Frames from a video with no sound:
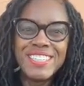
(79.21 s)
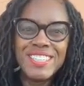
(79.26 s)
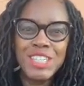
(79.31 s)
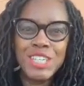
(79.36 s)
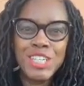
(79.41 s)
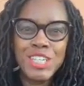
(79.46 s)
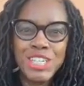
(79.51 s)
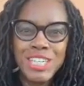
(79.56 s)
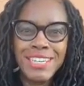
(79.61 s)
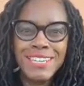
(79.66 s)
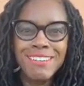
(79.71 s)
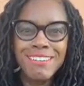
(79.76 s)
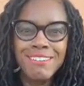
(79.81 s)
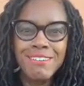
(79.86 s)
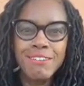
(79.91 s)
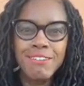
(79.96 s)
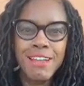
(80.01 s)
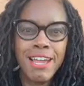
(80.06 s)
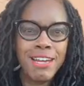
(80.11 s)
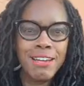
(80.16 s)
Teaching,
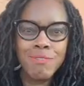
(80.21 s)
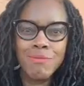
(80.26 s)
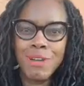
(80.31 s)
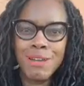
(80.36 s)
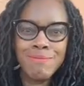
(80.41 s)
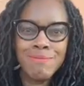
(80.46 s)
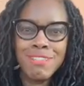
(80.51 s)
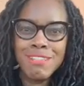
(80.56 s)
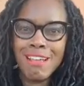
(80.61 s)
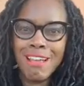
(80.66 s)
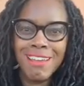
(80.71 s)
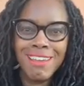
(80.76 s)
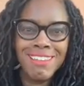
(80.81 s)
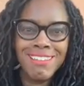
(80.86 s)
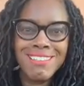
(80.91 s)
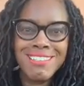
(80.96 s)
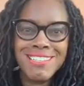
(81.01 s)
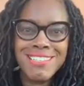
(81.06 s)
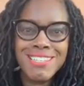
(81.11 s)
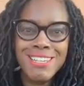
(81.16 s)
creating
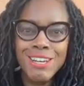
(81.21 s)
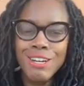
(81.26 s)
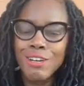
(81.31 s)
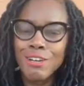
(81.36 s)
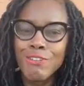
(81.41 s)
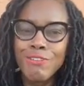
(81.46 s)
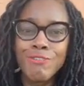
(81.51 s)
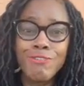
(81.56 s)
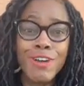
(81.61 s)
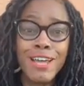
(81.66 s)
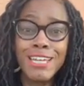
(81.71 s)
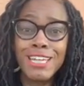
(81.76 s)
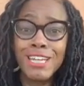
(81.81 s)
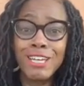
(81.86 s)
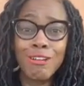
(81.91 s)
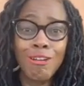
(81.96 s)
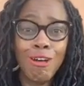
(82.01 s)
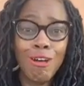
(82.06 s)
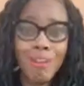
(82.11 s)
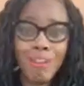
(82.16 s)
websites,
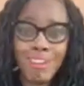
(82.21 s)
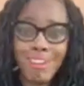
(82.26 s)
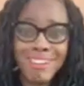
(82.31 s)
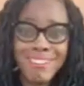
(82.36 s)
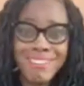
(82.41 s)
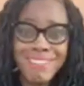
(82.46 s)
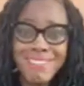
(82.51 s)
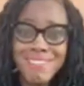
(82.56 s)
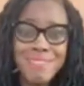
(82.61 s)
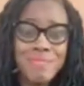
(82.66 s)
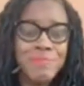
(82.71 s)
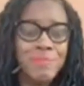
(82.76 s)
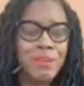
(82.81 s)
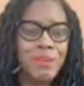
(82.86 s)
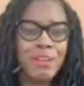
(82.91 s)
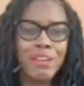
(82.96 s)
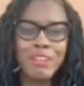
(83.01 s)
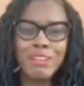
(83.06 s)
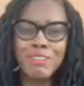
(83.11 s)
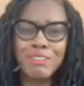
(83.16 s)
finding an audience,
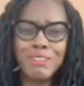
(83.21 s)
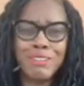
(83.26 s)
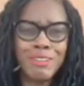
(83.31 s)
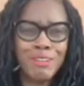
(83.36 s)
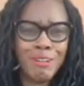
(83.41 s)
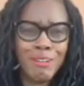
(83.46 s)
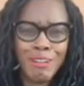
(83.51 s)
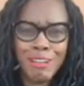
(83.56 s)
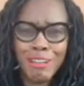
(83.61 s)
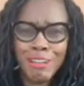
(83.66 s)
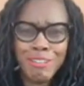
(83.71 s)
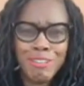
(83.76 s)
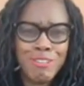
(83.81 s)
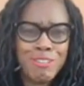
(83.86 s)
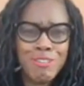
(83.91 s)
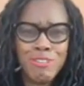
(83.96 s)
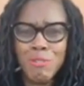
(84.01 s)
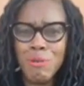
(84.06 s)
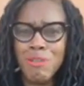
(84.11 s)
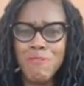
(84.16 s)
marketing to the
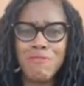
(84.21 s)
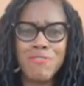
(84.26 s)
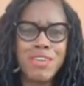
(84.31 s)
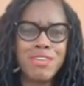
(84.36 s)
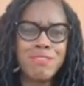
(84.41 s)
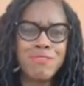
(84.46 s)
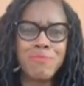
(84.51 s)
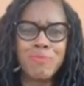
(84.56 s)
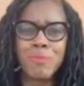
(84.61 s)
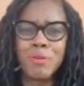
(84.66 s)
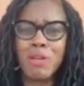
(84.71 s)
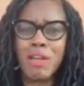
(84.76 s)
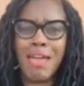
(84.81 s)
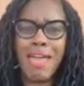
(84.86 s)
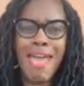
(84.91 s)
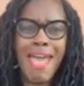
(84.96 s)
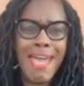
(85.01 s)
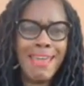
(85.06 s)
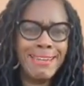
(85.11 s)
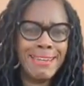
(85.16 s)
audience, doing Facebook
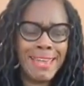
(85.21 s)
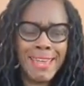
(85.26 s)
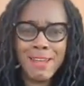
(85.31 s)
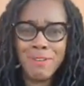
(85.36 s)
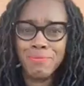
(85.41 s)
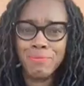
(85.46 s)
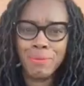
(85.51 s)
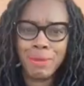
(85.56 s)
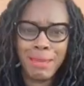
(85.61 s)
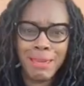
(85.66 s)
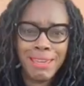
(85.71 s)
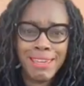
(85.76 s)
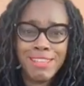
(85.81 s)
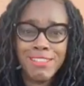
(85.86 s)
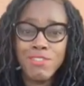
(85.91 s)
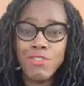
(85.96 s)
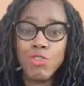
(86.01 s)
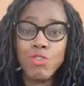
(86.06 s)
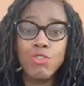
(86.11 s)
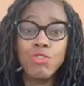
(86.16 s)
ad
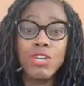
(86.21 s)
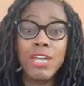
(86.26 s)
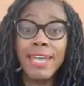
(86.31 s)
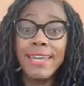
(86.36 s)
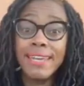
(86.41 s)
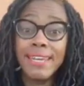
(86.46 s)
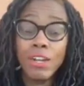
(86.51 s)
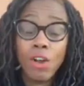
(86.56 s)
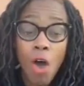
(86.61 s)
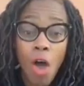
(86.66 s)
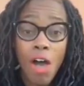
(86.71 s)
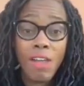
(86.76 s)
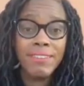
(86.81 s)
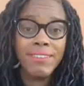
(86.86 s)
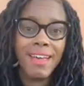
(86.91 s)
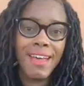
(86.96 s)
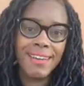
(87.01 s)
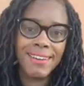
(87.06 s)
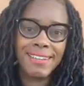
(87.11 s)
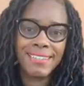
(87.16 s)
campaigns, creating
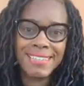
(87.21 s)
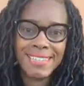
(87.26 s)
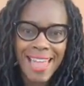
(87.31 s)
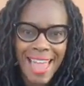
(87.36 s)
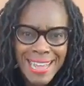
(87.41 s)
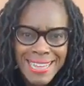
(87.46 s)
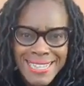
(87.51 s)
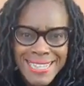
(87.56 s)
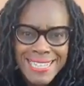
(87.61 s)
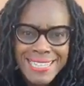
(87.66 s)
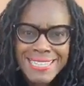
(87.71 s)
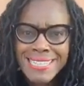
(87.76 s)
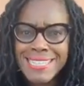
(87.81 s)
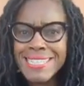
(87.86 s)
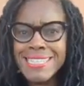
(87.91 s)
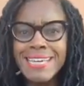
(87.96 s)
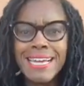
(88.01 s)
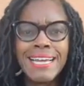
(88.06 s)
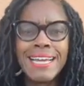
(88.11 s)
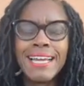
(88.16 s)
online
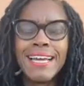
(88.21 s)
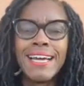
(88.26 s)
classes